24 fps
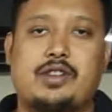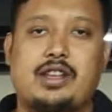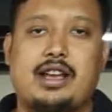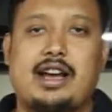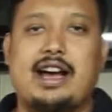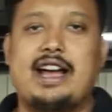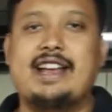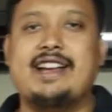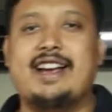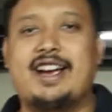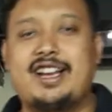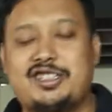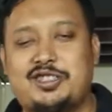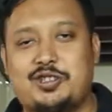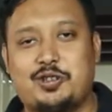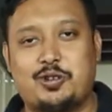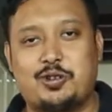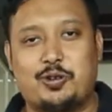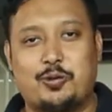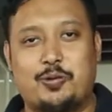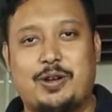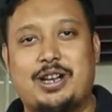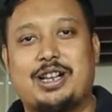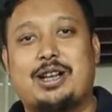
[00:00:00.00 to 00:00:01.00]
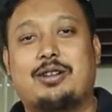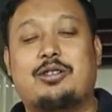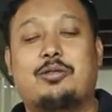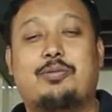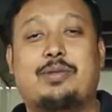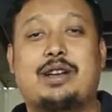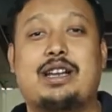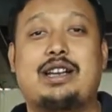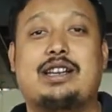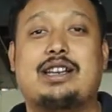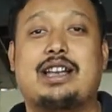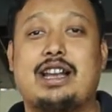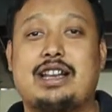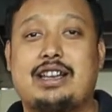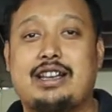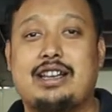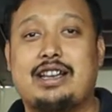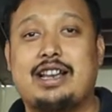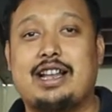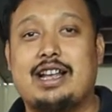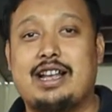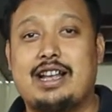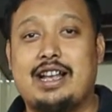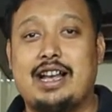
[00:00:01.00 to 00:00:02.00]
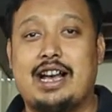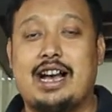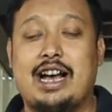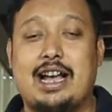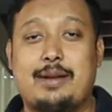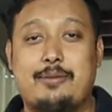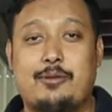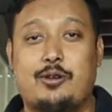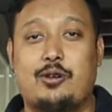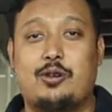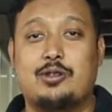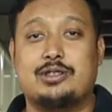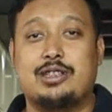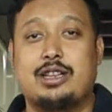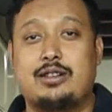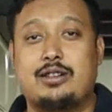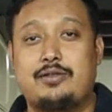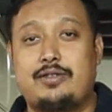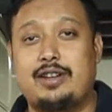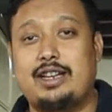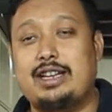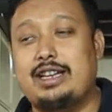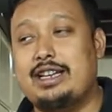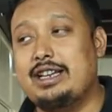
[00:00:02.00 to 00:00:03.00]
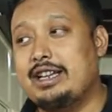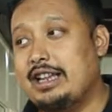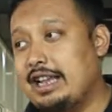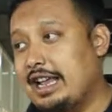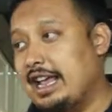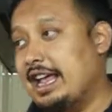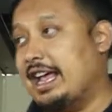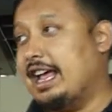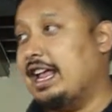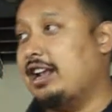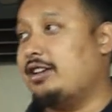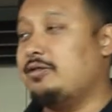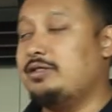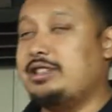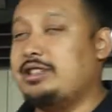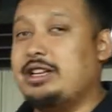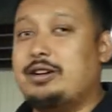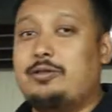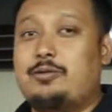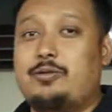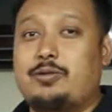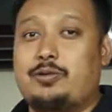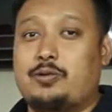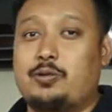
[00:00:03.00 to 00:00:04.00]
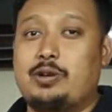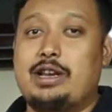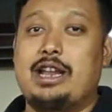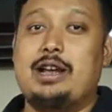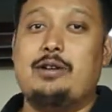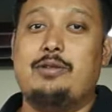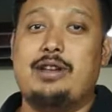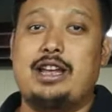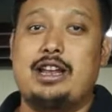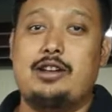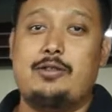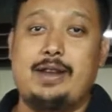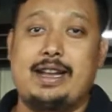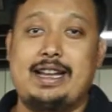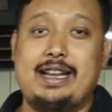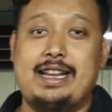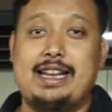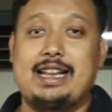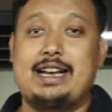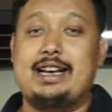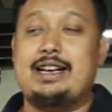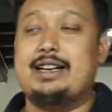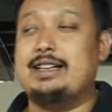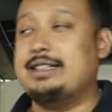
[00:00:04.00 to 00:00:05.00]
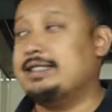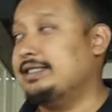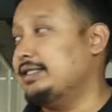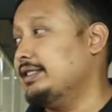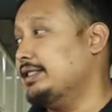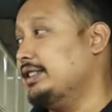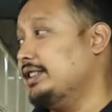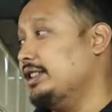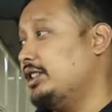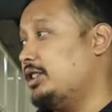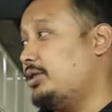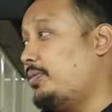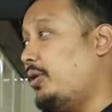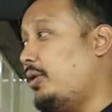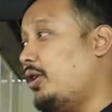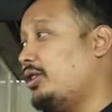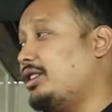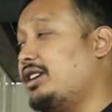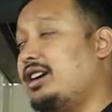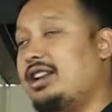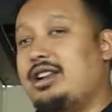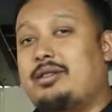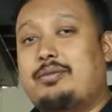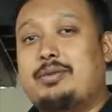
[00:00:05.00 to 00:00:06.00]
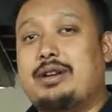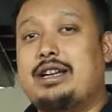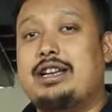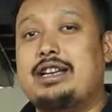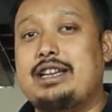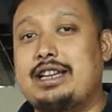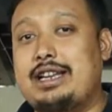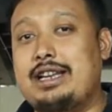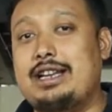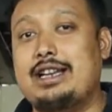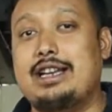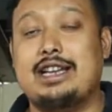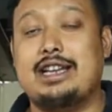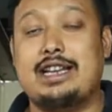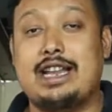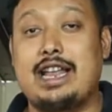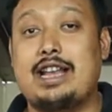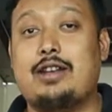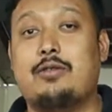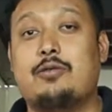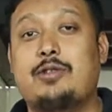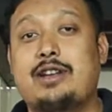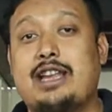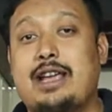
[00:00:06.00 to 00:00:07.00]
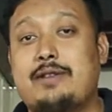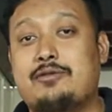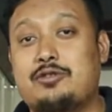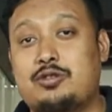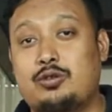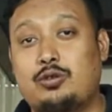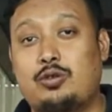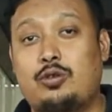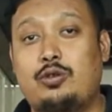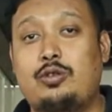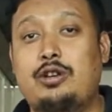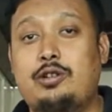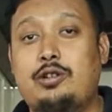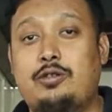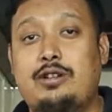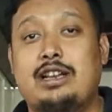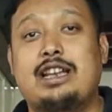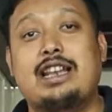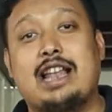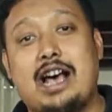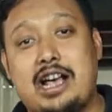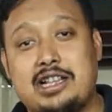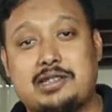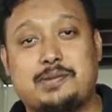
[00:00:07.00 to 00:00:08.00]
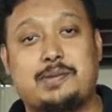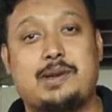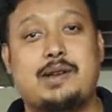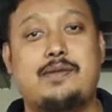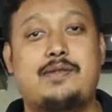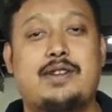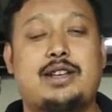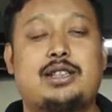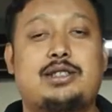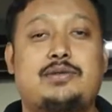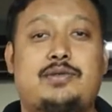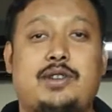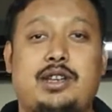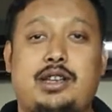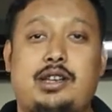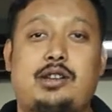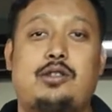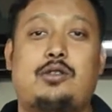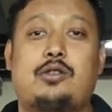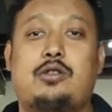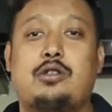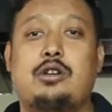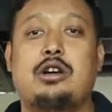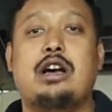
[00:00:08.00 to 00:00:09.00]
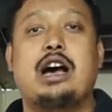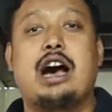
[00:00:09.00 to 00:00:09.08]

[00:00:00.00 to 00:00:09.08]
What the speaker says: Hi guys, welcome to Print Tide. I'm your host Anvid, and today we are doing the spot color printing that we have shown you in last previous video,